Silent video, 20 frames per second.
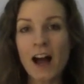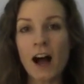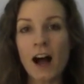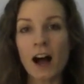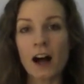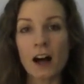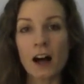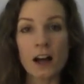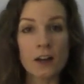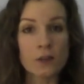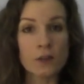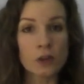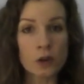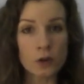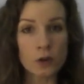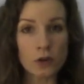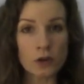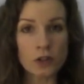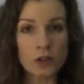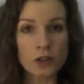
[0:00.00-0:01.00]
If you don't
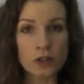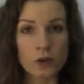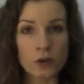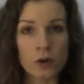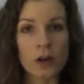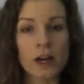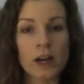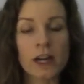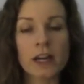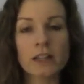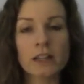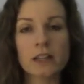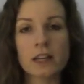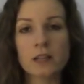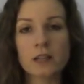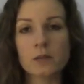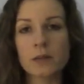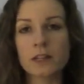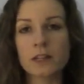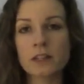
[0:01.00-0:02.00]
know the story, it takes
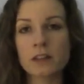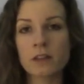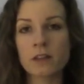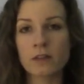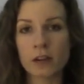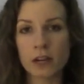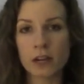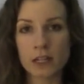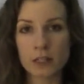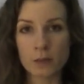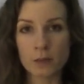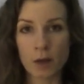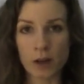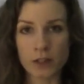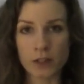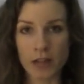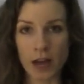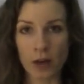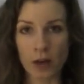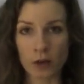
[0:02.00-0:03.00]
place in a very small
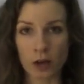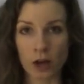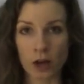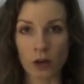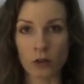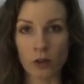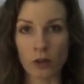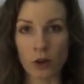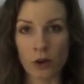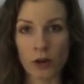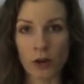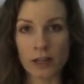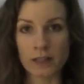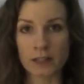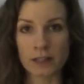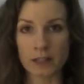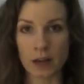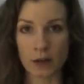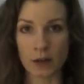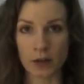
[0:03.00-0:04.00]
town called Logan,
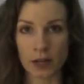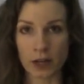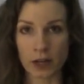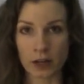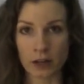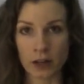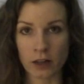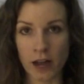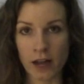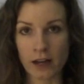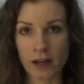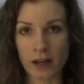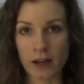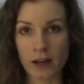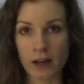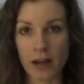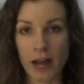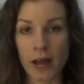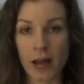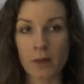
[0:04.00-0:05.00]
South Carolina.
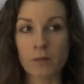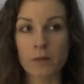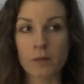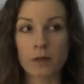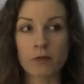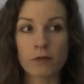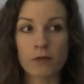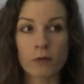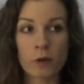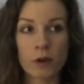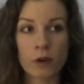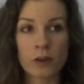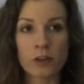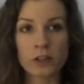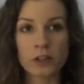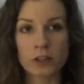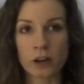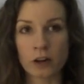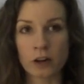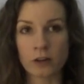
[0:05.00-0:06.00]
And before the
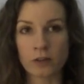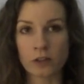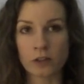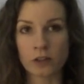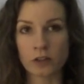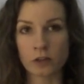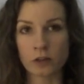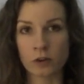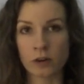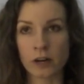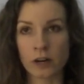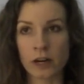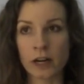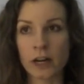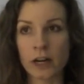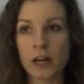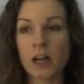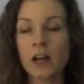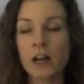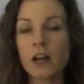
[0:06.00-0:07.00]
start of the story,
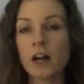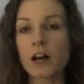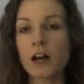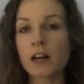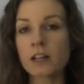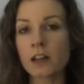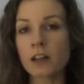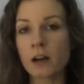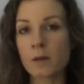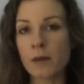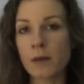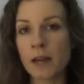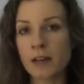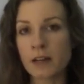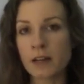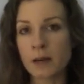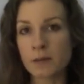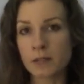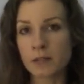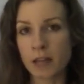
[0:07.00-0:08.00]
a young man
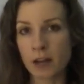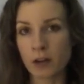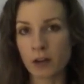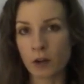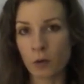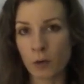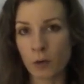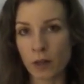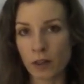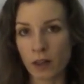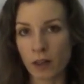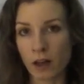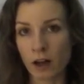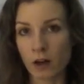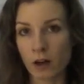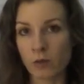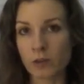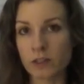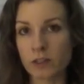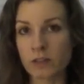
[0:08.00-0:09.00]
named Daniel
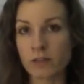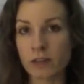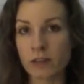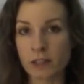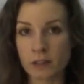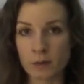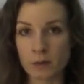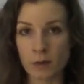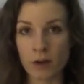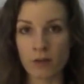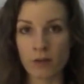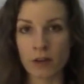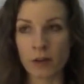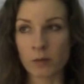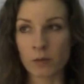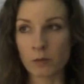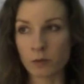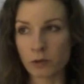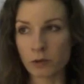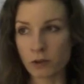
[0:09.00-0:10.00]
Whitlock was the victim of a
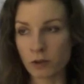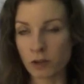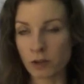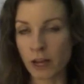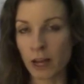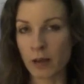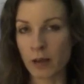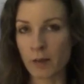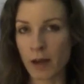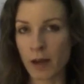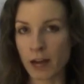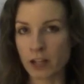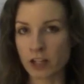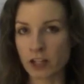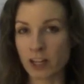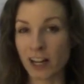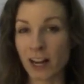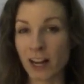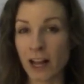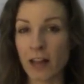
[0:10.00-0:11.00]
brutal gay
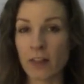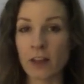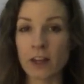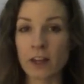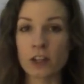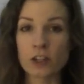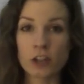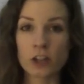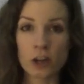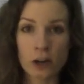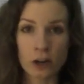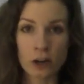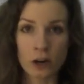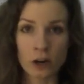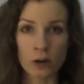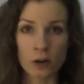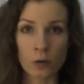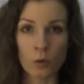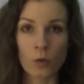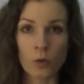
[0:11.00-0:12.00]
bashing and then in
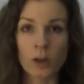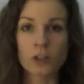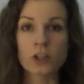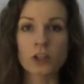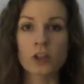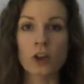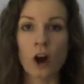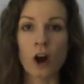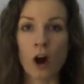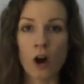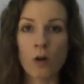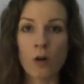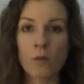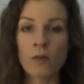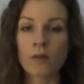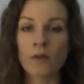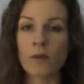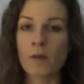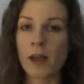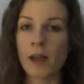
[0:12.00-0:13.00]
turn went to the home
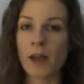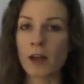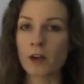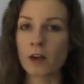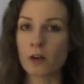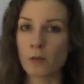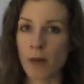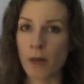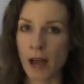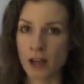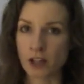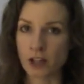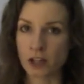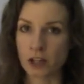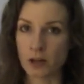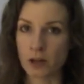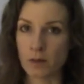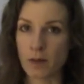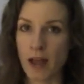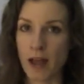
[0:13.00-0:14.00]
of the man who bashed
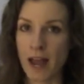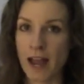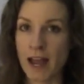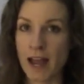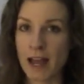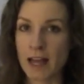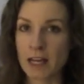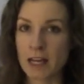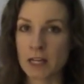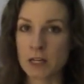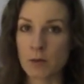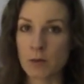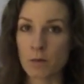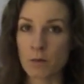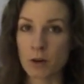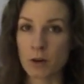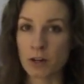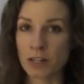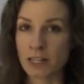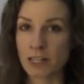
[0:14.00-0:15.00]
him and
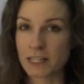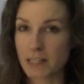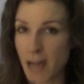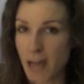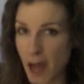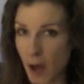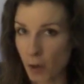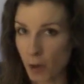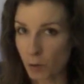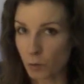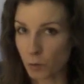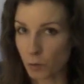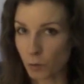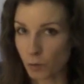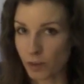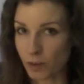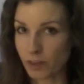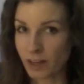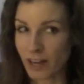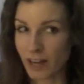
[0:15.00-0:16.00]
burned it down
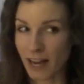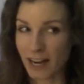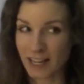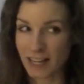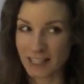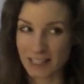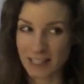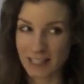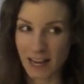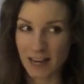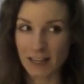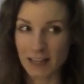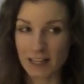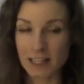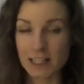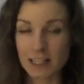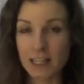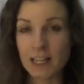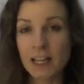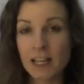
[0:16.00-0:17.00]
with the guy inside it.
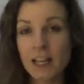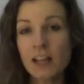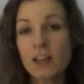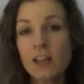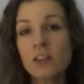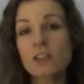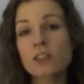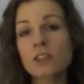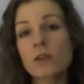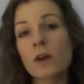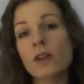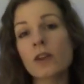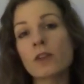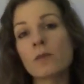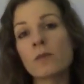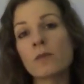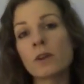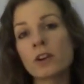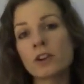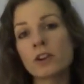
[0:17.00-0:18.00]
So at the
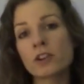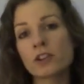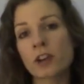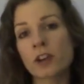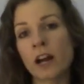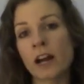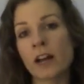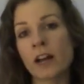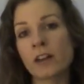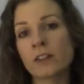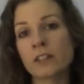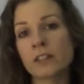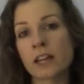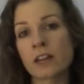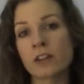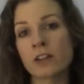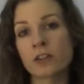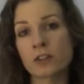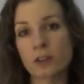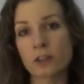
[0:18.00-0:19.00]
murder trial,
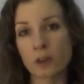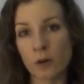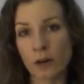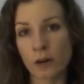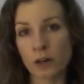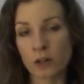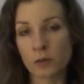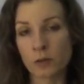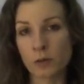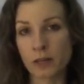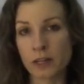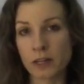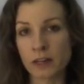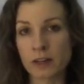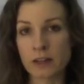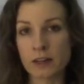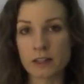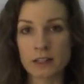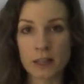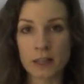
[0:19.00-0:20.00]
Daniel's lawyers pleaded a
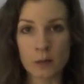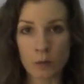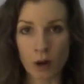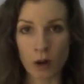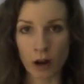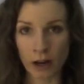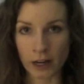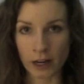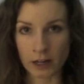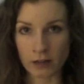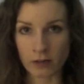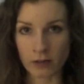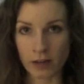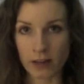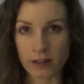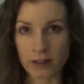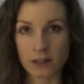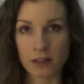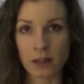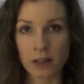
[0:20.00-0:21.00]
sleepwalking
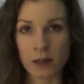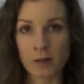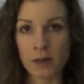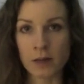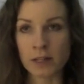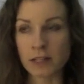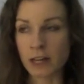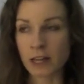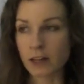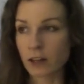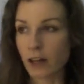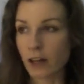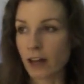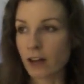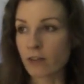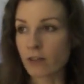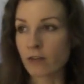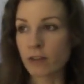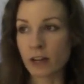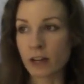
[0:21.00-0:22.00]
defense, claiming Daniel had a
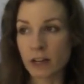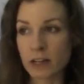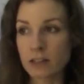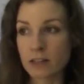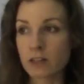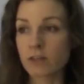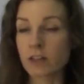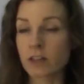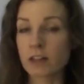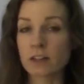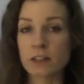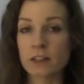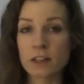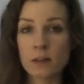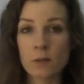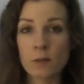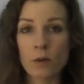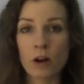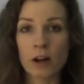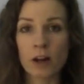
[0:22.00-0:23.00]
very severe
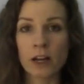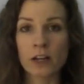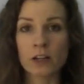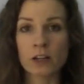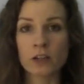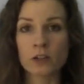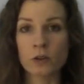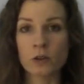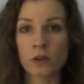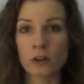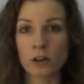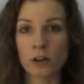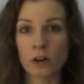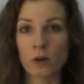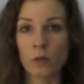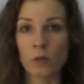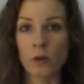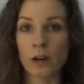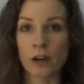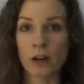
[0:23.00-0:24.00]
sleepwalking disorder
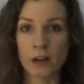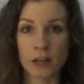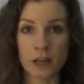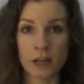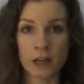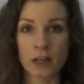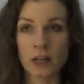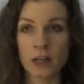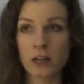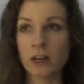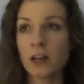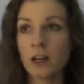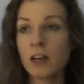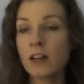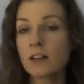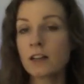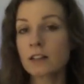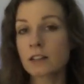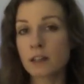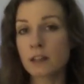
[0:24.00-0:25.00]
where he
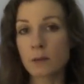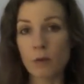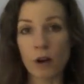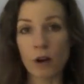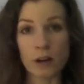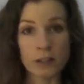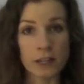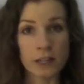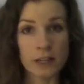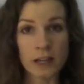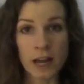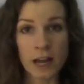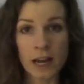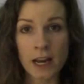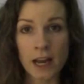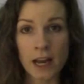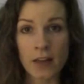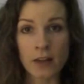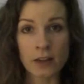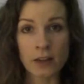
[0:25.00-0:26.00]
sleepwalks at night
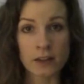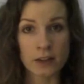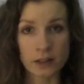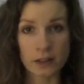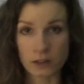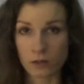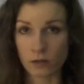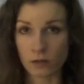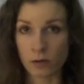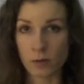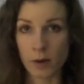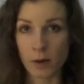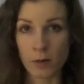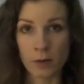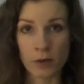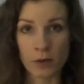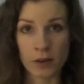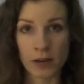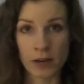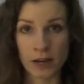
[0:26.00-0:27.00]
and then doesn't remember
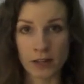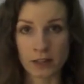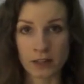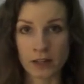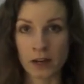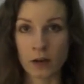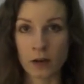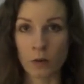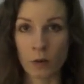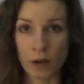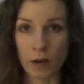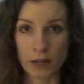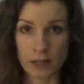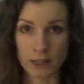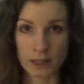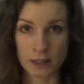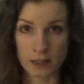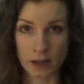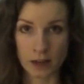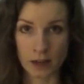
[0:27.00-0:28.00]
the next day what he's
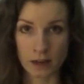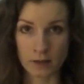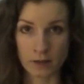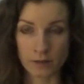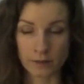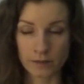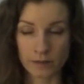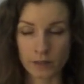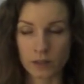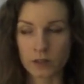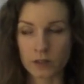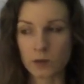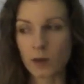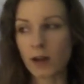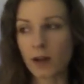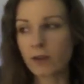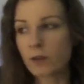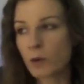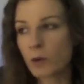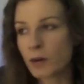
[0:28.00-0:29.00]
done. So
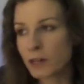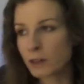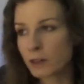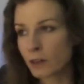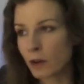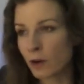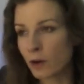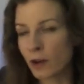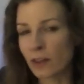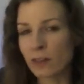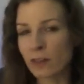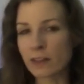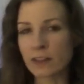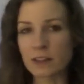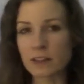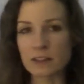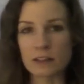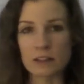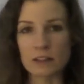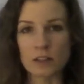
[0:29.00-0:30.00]
everyone in Logan
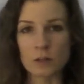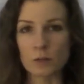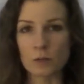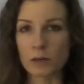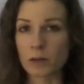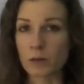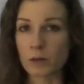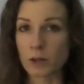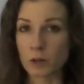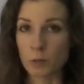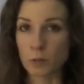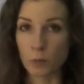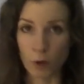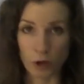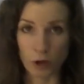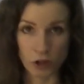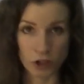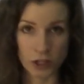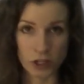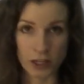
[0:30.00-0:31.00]
thinks this is pretty much
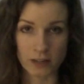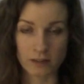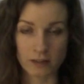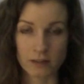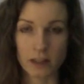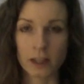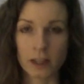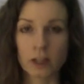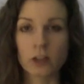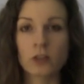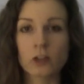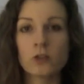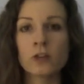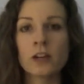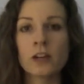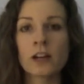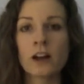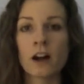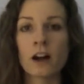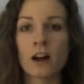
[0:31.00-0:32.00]
bullshit,
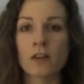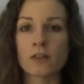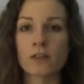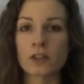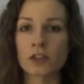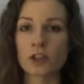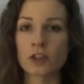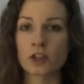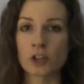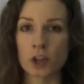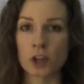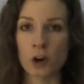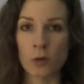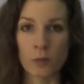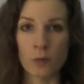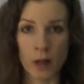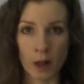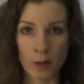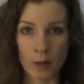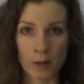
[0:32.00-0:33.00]
including Officer Joe
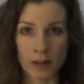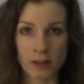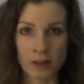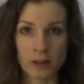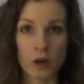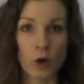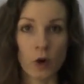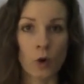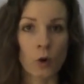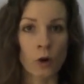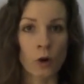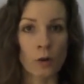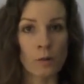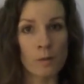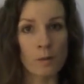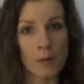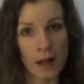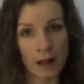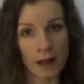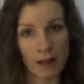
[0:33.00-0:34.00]
Bellman, or
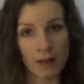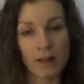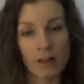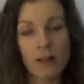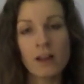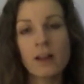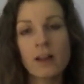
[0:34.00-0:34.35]
Bell.